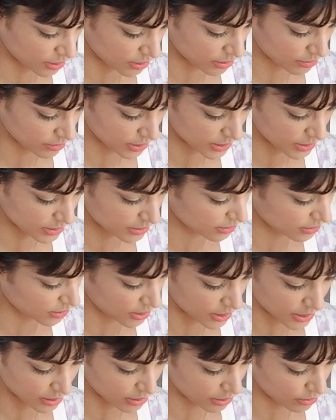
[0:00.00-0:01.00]
otherwise
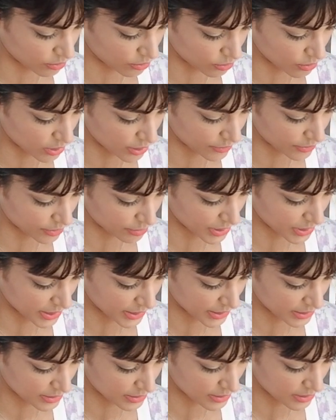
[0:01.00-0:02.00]
I go all over the
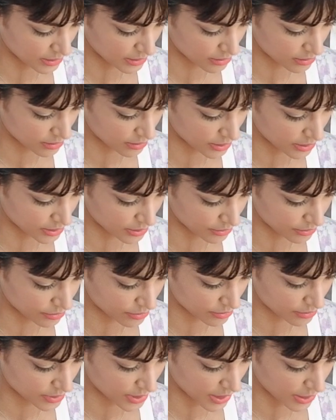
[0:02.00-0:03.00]
place and I
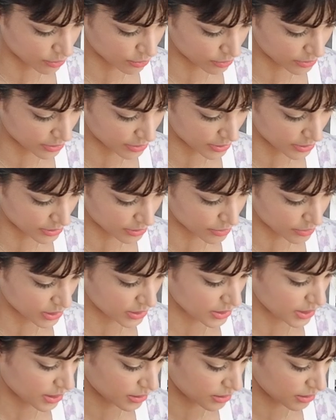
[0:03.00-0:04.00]
don't say all the things I want
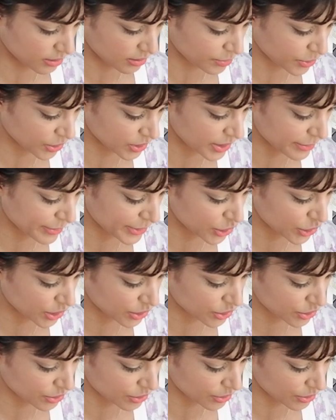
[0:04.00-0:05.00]
to say. So the body image
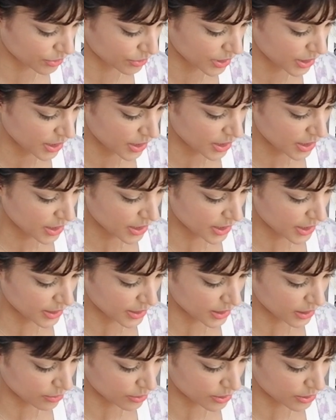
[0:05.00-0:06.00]
issue, and
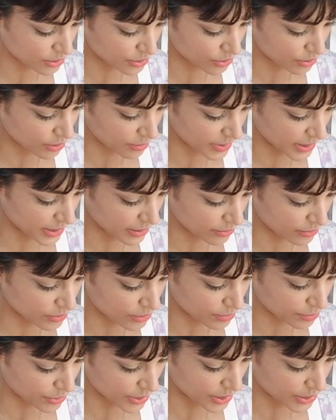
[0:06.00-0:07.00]
then I want to talk about
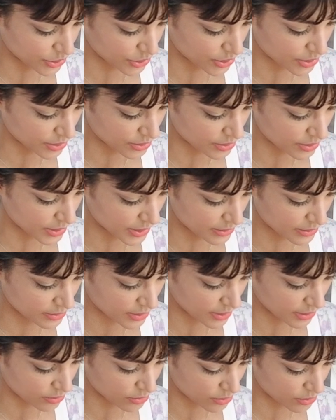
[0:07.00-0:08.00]
depression, so let's
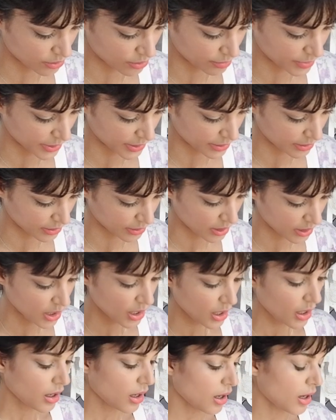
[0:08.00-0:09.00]
stay on topic.
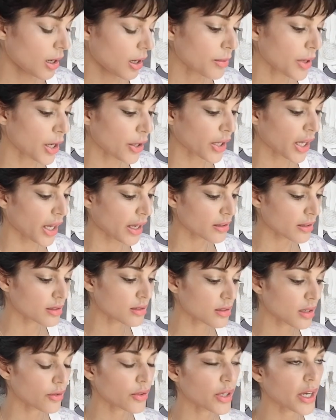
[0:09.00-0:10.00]
Okay,
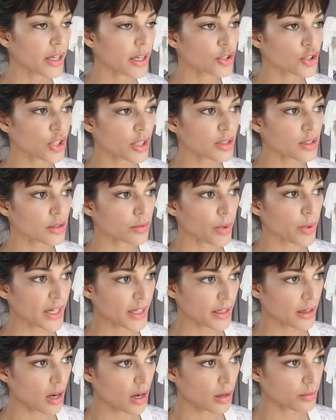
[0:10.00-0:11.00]
so just when
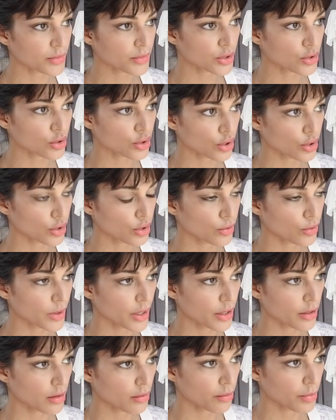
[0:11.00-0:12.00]
it comes to
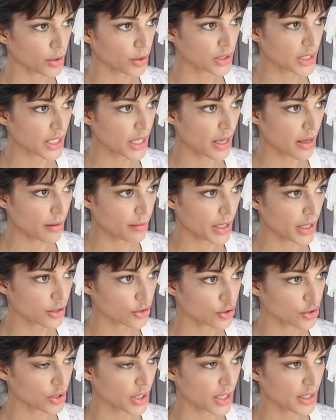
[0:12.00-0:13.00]
body
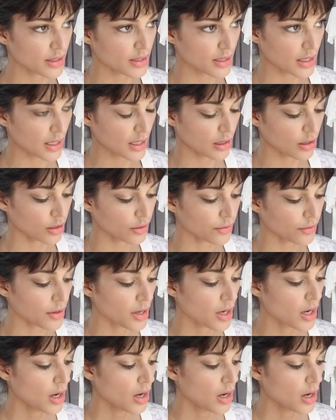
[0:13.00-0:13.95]
image itself,